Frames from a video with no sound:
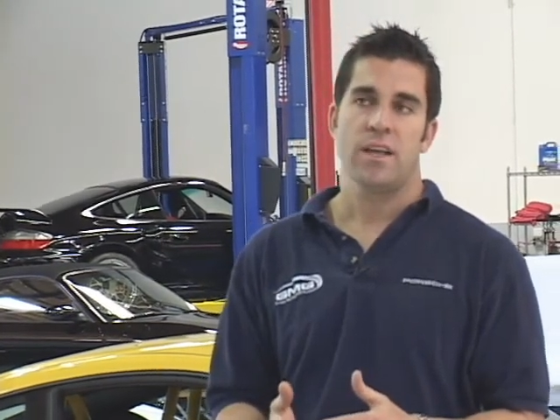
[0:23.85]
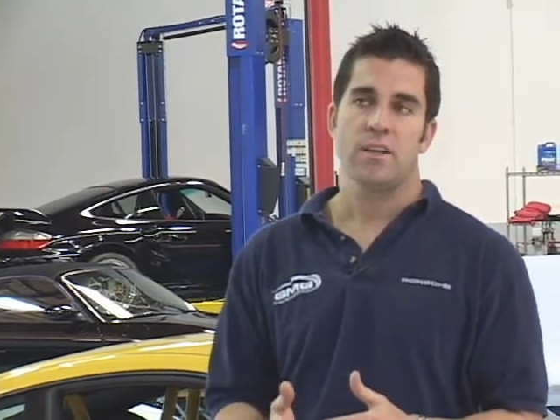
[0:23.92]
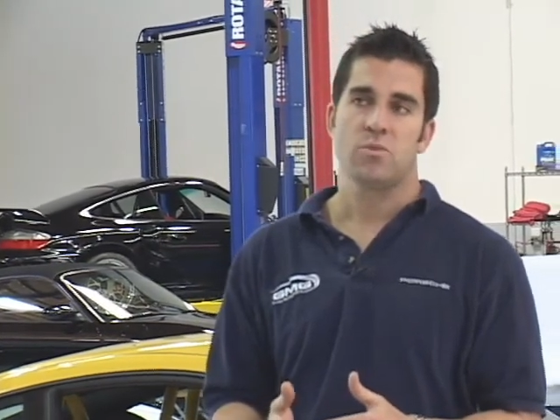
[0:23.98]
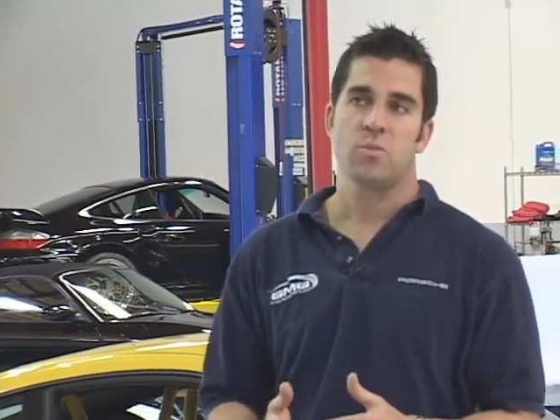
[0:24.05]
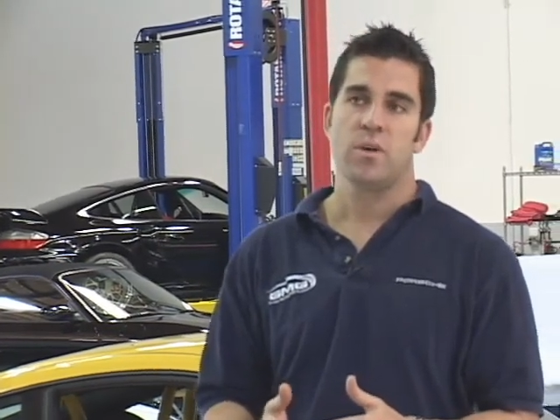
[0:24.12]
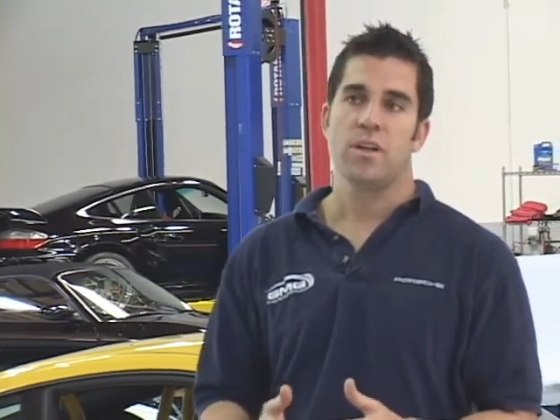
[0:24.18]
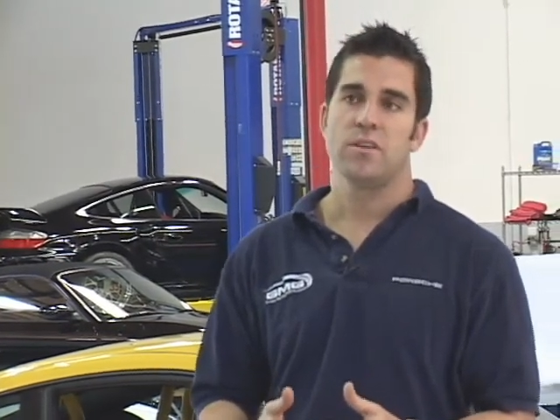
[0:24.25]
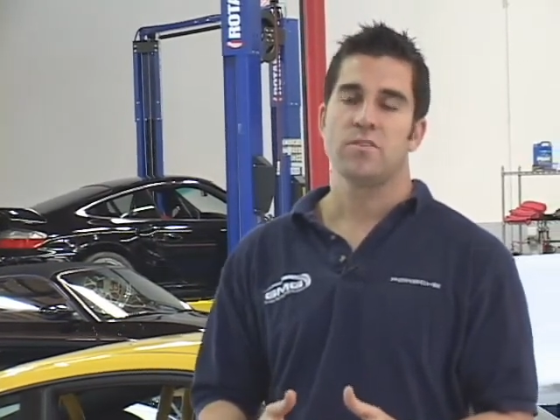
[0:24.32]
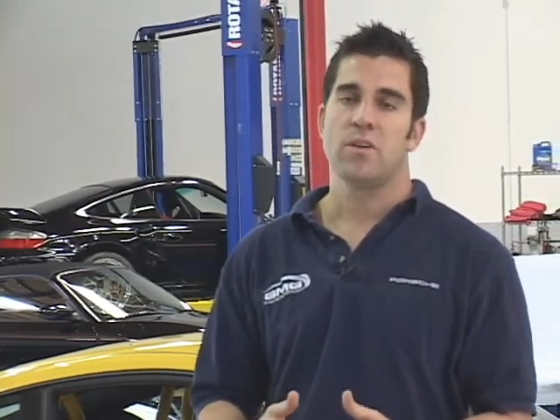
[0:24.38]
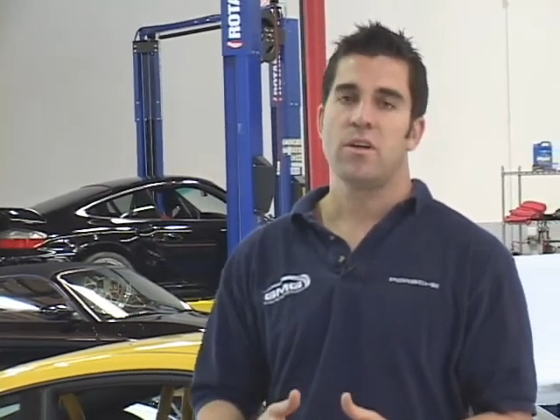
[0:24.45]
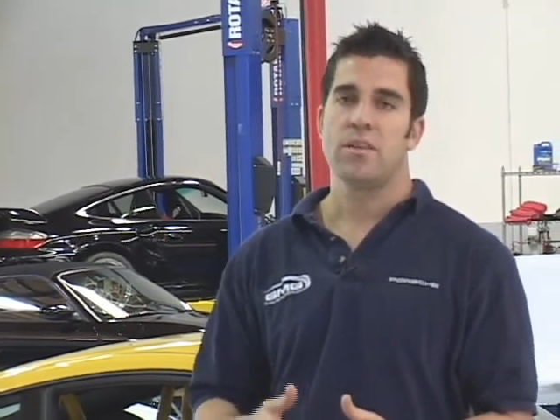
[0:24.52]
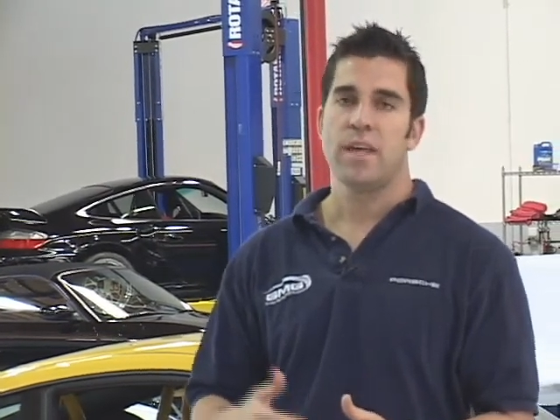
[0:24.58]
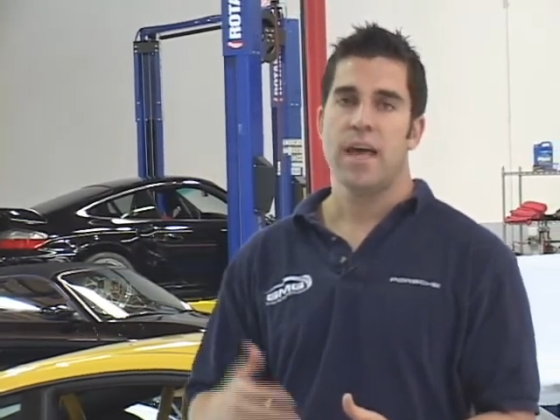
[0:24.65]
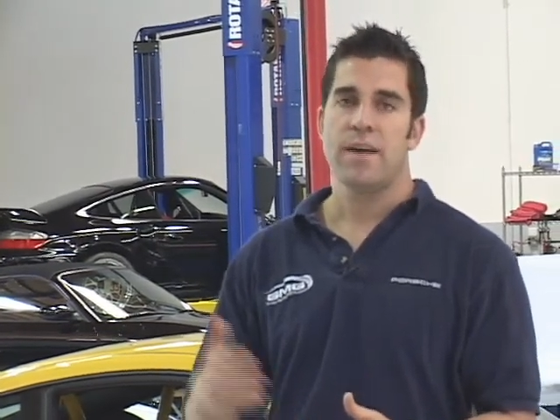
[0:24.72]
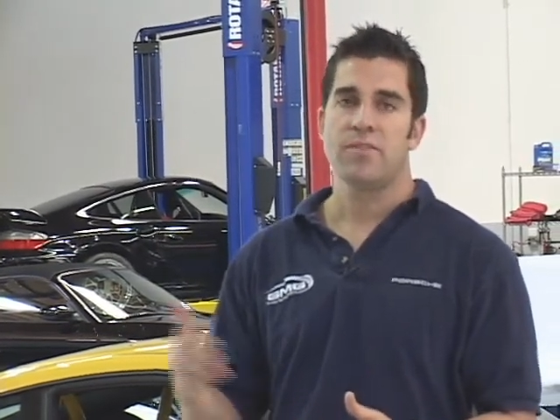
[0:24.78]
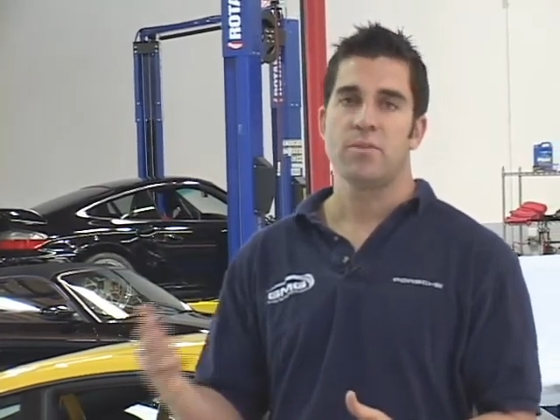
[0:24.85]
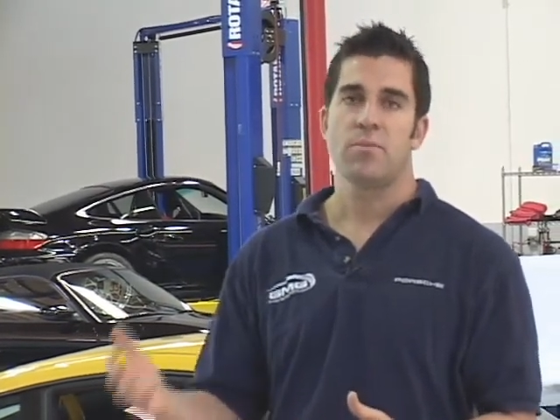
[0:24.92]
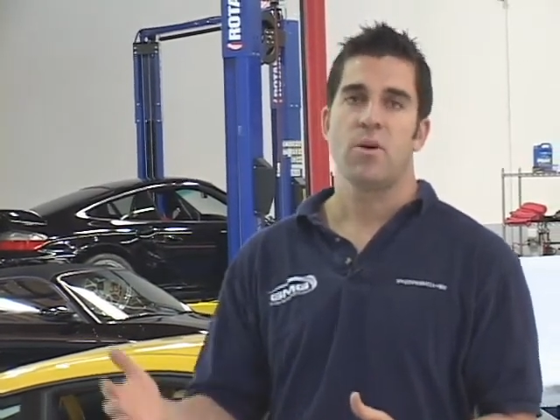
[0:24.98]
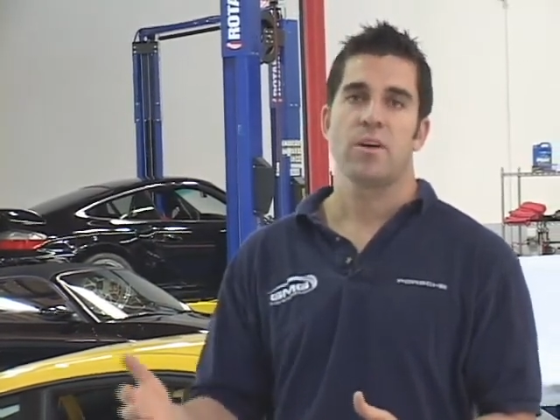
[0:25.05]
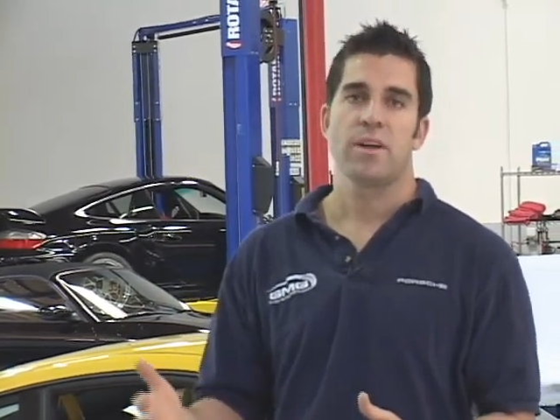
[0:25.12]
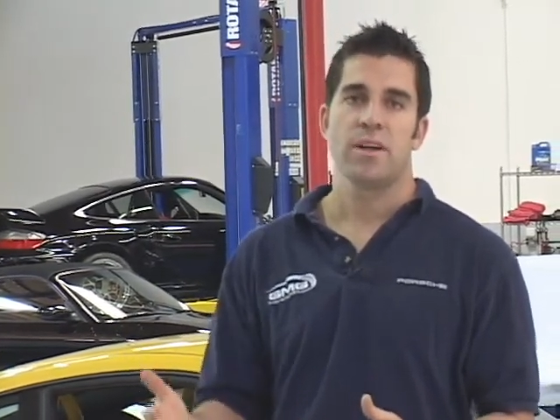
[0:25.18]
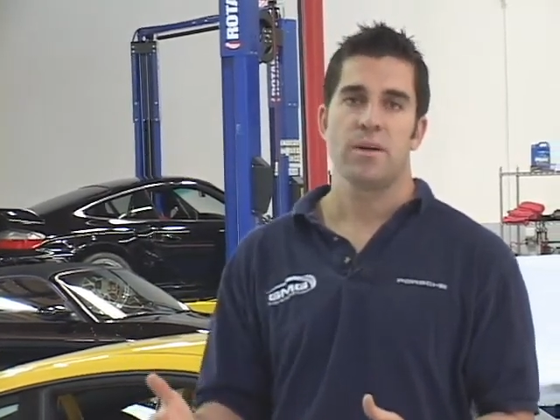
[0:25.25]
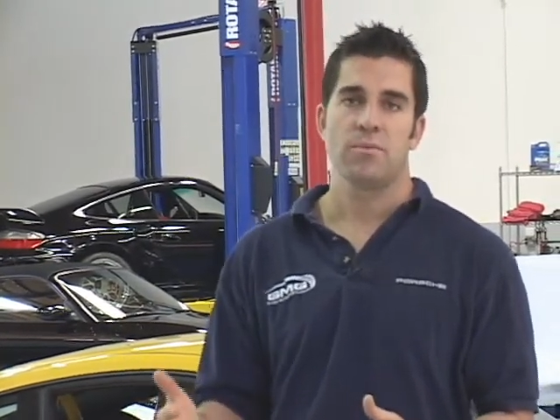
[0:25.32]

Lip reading: as well as all the aftermarket